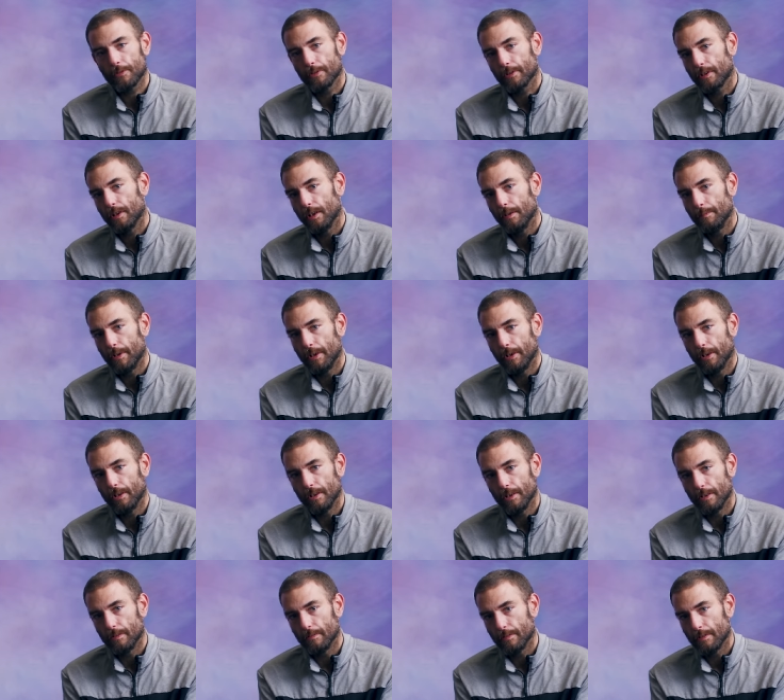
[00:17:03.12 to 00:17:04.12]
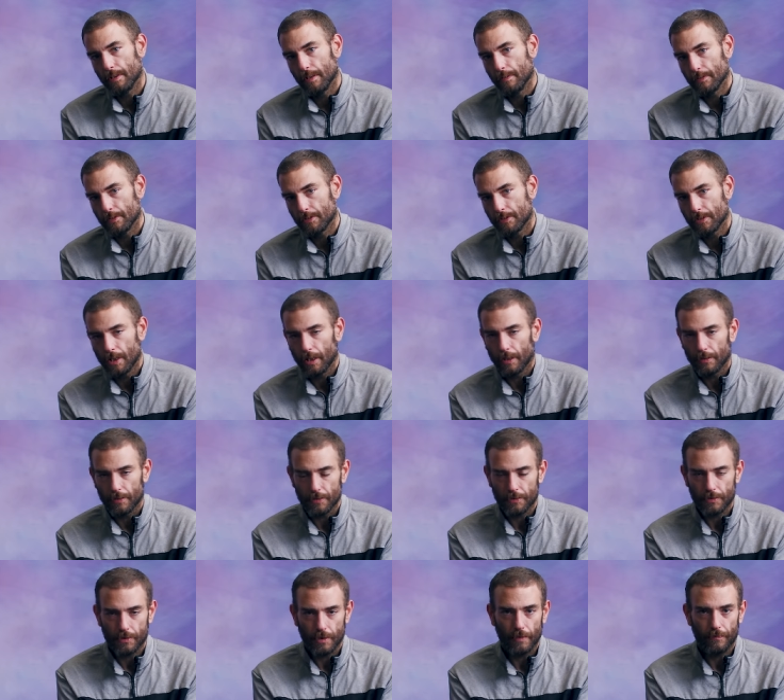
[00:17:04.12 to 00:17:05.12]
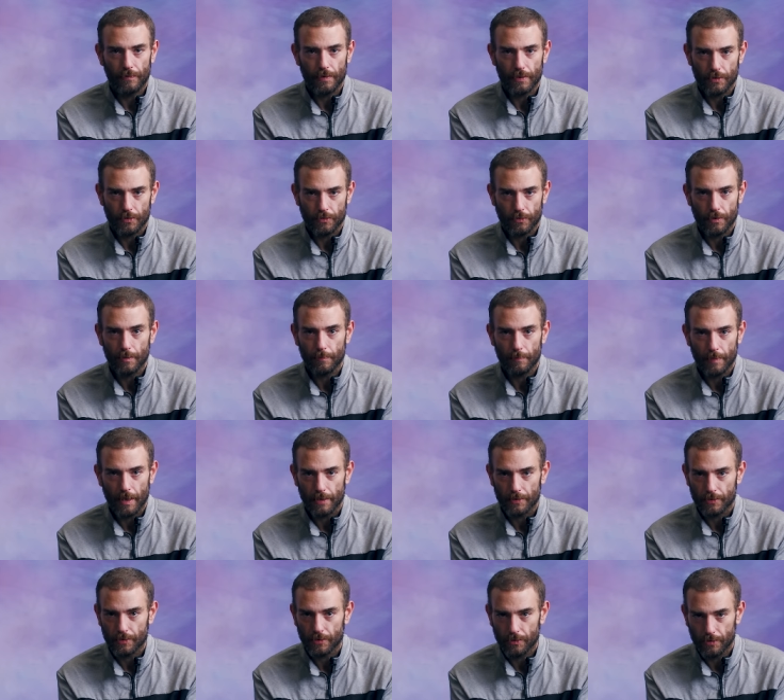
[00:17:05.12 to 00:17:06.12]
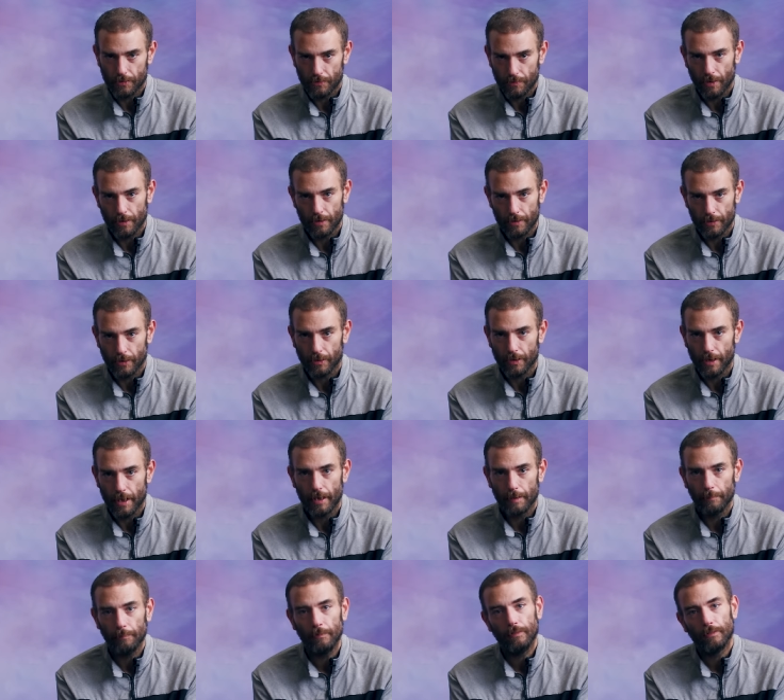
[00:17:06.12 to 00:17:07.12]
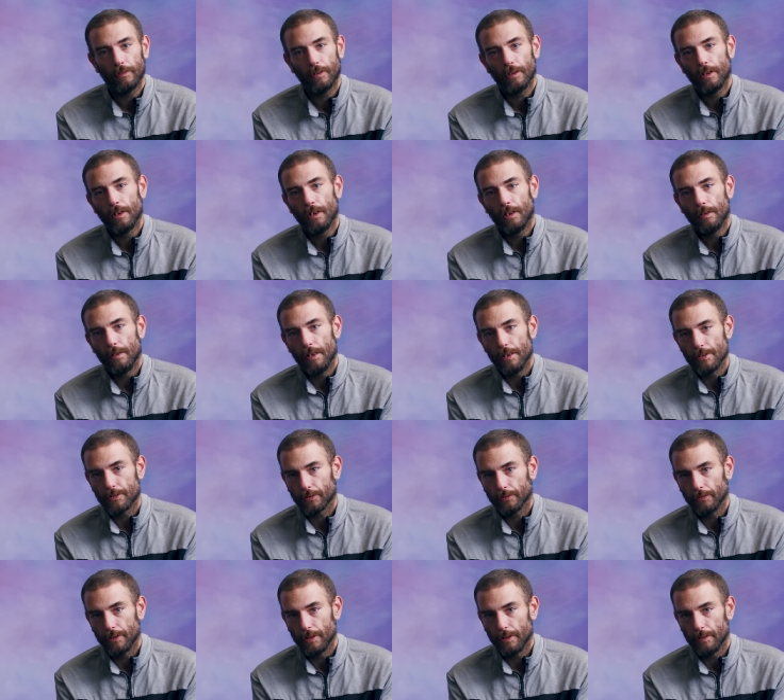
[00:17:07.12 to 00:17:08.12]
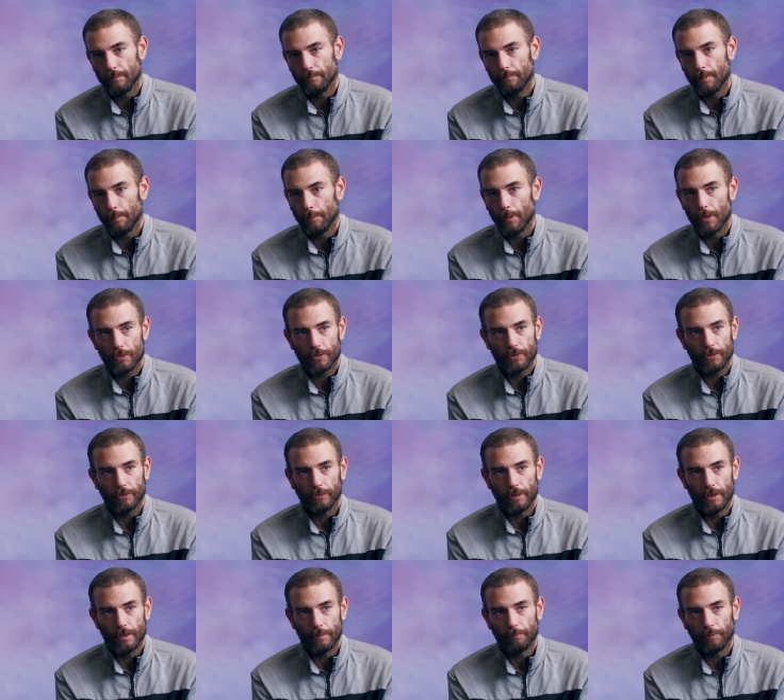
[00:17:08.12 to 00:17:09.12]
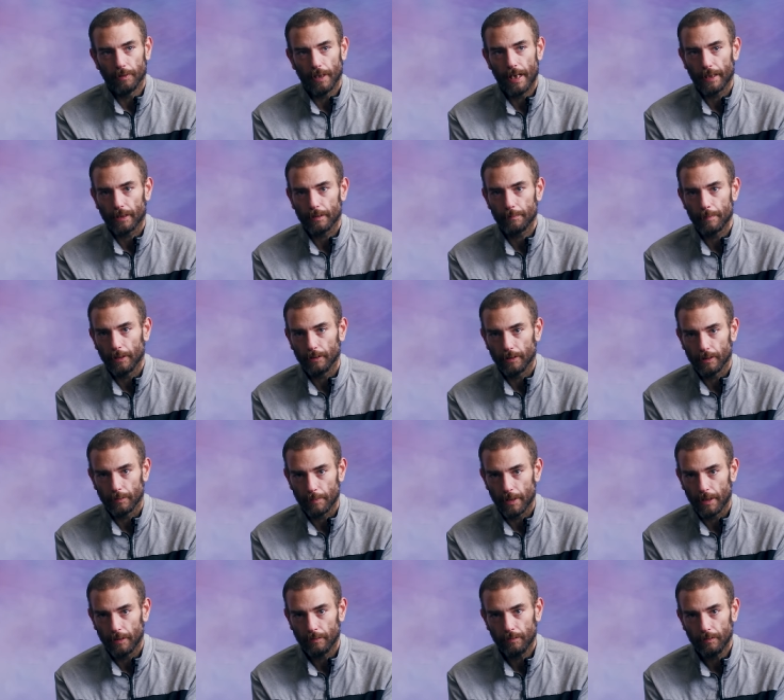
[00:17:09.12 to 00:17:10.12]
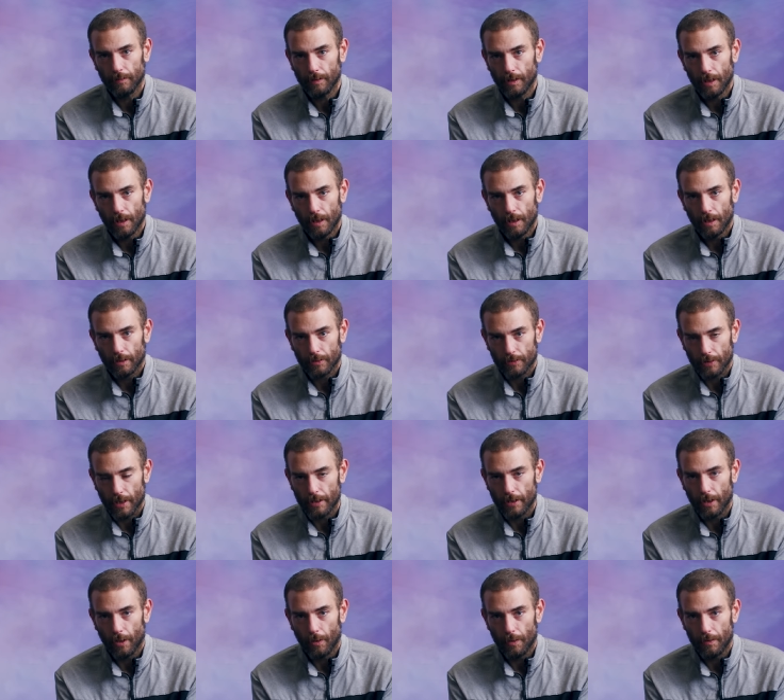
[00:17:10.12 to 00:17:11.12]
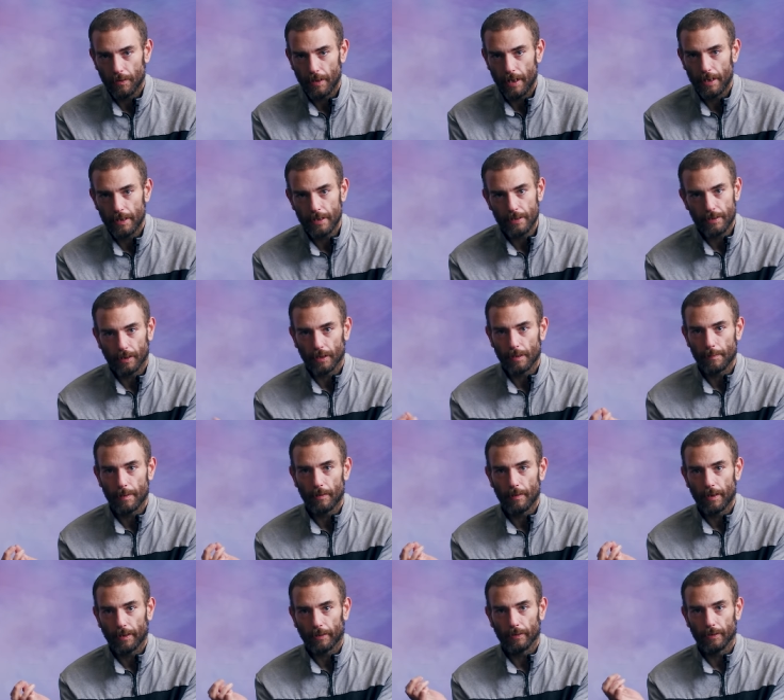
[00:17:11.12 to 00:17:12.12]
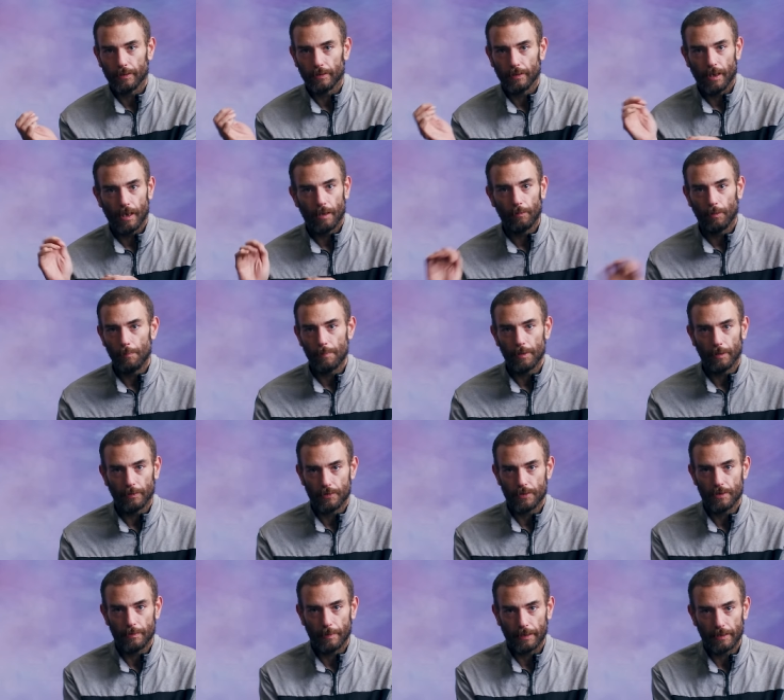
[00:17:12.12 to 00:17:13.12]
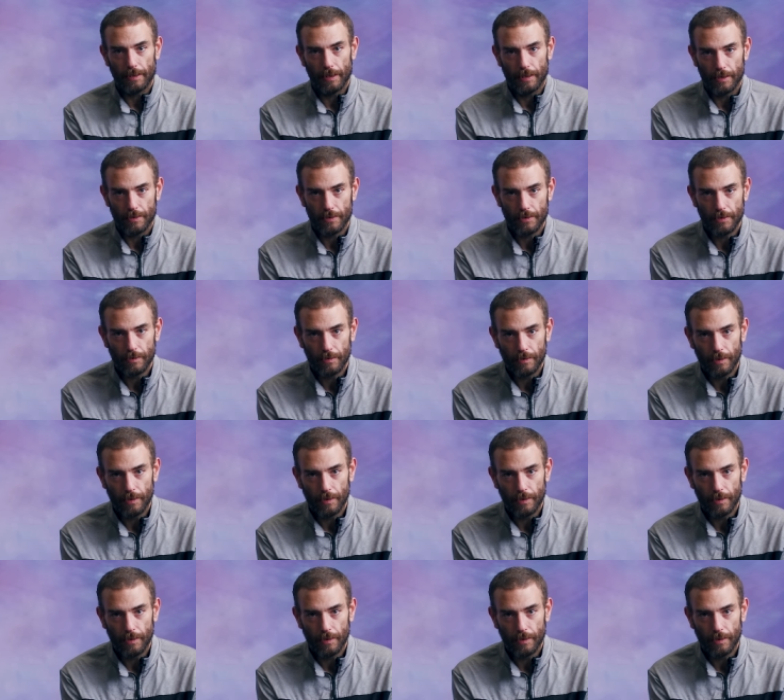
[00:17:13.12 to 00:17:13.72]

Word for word: were to come here and they would see all this stuff in this room that's on your name." Basically, emotionally blackmailing me because I know anything on my record, I won't be able to see my kids.